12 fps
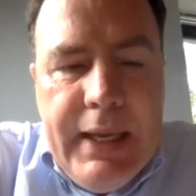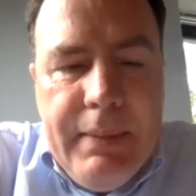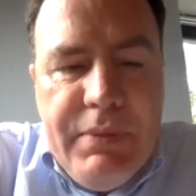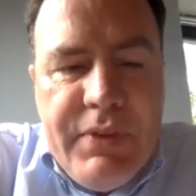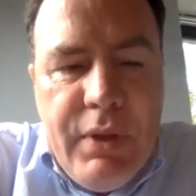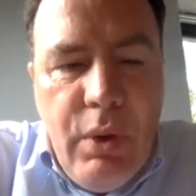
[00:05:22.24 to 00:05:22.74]

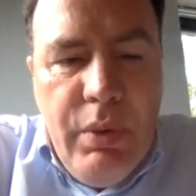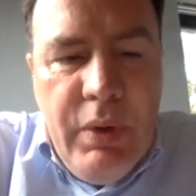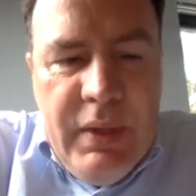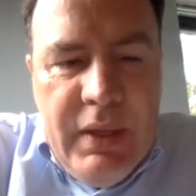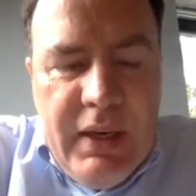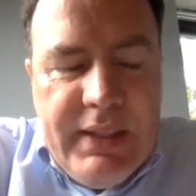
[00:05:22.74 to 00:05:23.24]
So
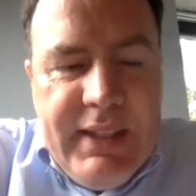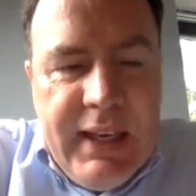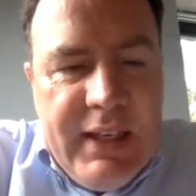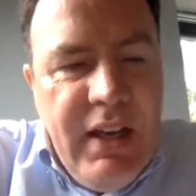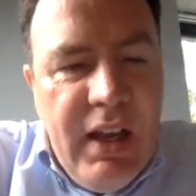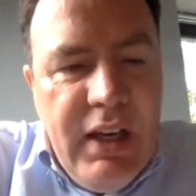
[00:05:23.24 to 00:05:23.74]
our
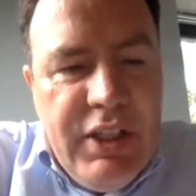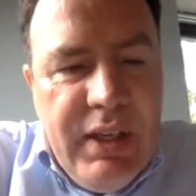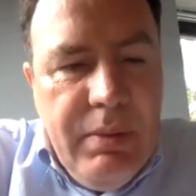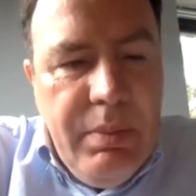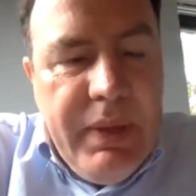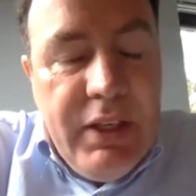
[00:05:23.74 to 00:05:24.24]

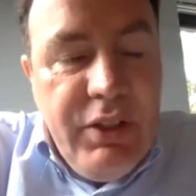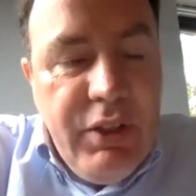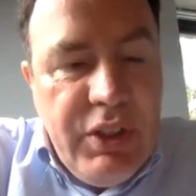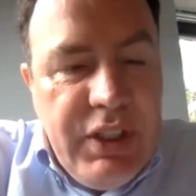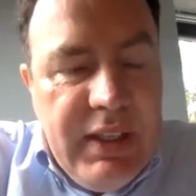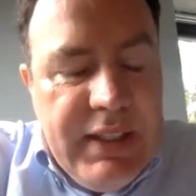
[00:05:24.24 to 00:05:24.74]
technology, we can
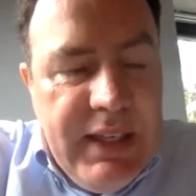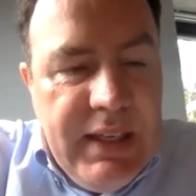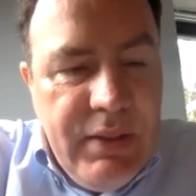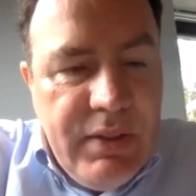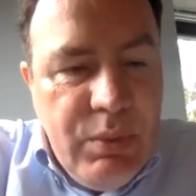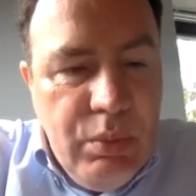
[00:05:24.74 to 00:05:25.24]
touch on at the
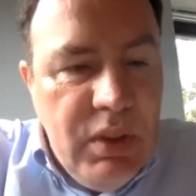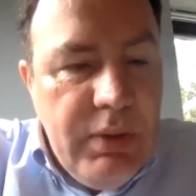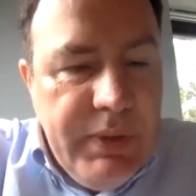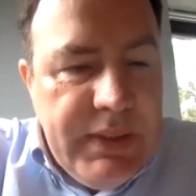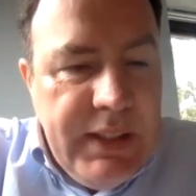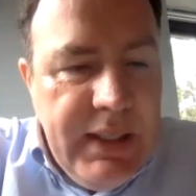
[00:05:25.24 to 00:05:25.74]
end, does
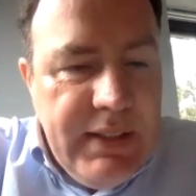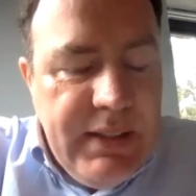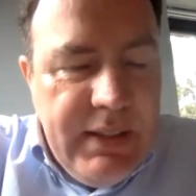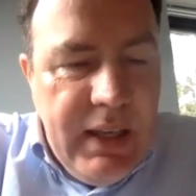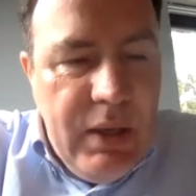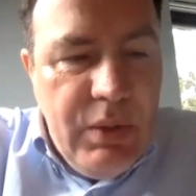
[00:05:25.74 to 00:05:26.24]
wonderful
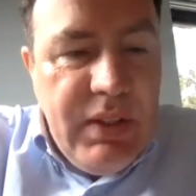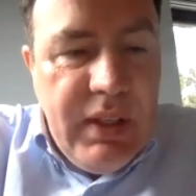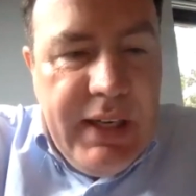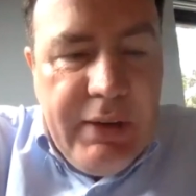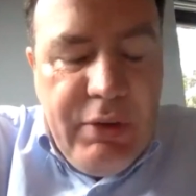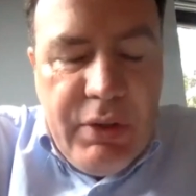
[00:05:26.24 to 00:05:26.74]
things outside
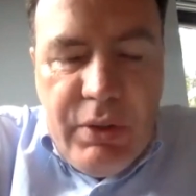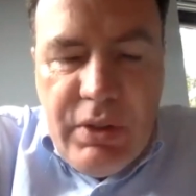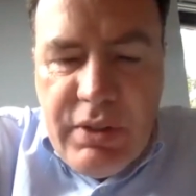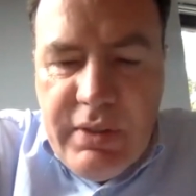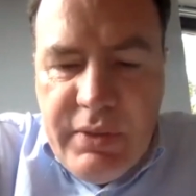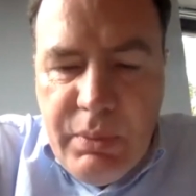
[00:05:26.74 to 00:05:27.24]

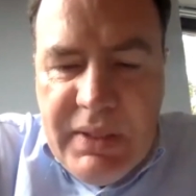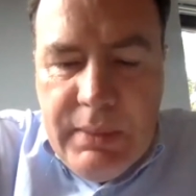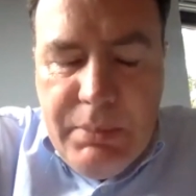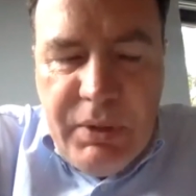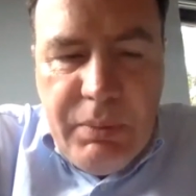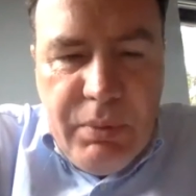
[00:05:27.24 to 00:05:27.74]
agriculture as well,
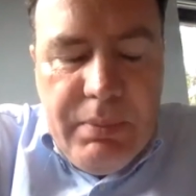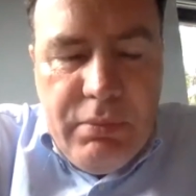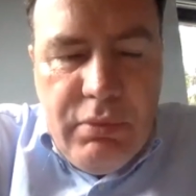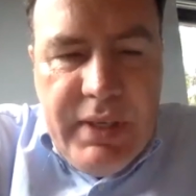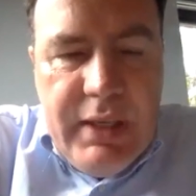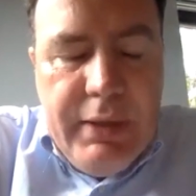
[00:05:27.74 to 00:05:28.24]
but we're
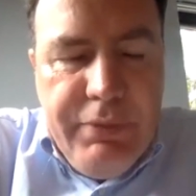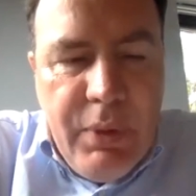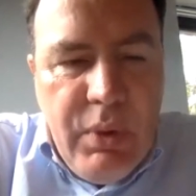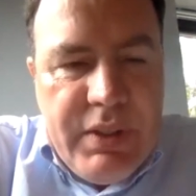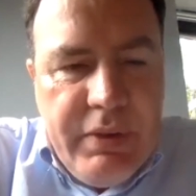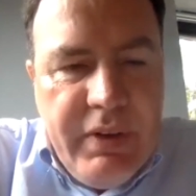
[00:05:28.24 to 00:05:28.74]
really
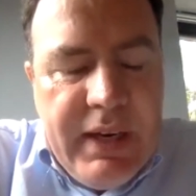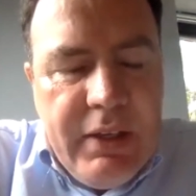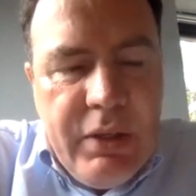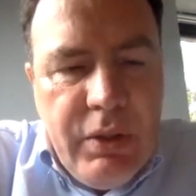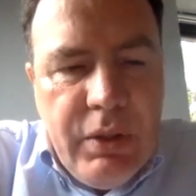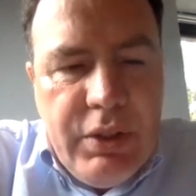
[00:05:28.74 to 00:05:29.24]
focused around
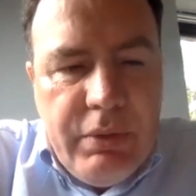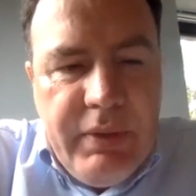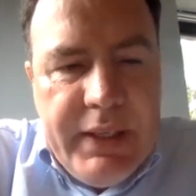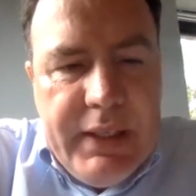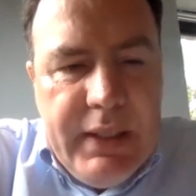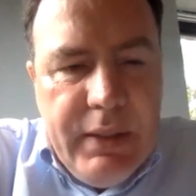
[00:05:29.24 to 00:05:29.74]
agriculture
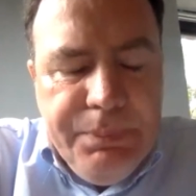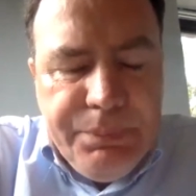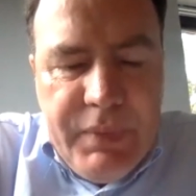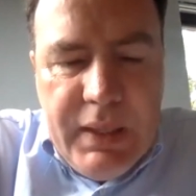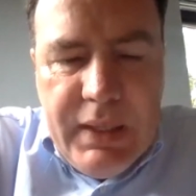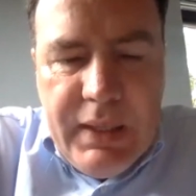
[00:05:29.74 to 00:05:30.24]
right now,
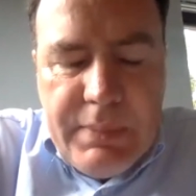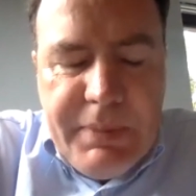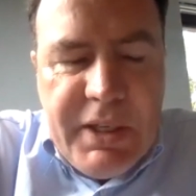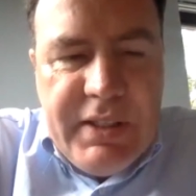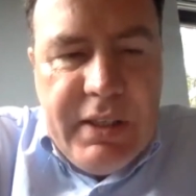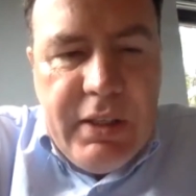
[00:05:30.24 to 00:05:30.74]

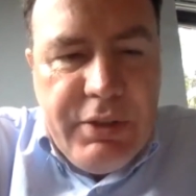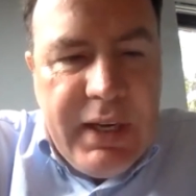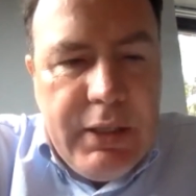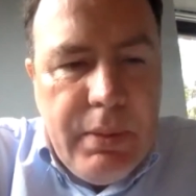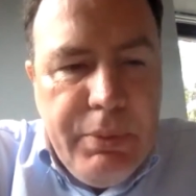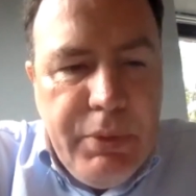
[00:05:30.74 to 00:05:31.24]
especially in our
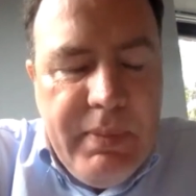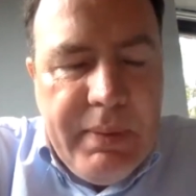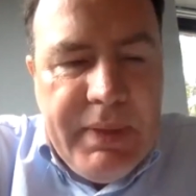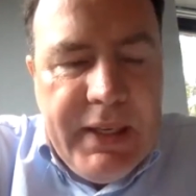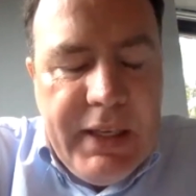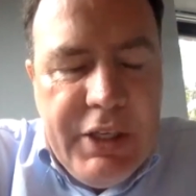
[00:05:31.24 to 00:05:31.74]
tractor boom
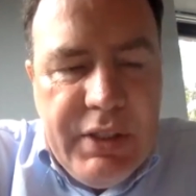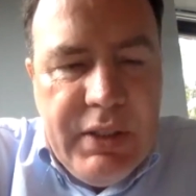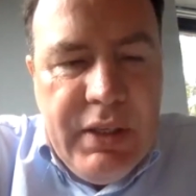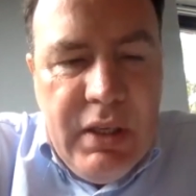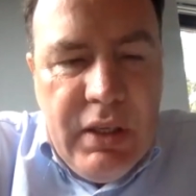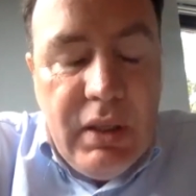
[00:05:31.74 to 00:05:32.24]
application,
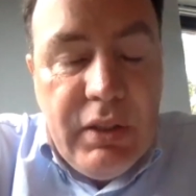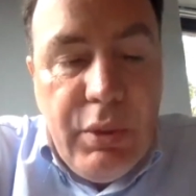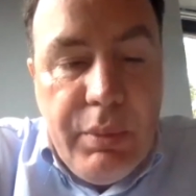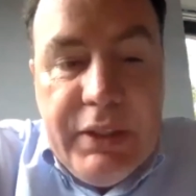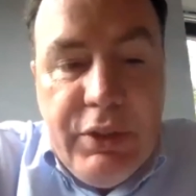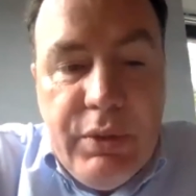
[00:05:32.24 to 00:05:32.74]
although
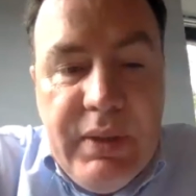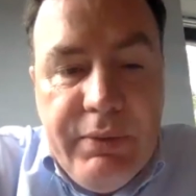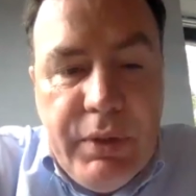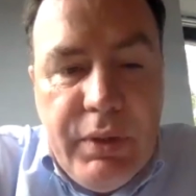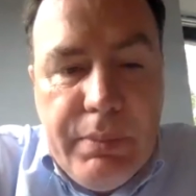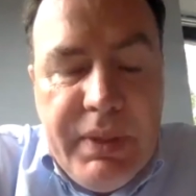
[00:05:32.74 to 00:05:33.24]
we do have
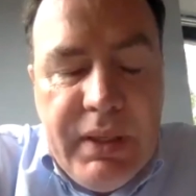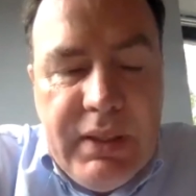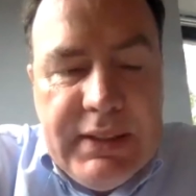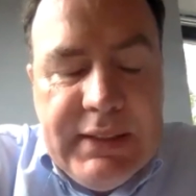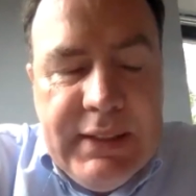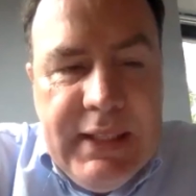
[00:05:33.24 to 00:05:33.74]
other products.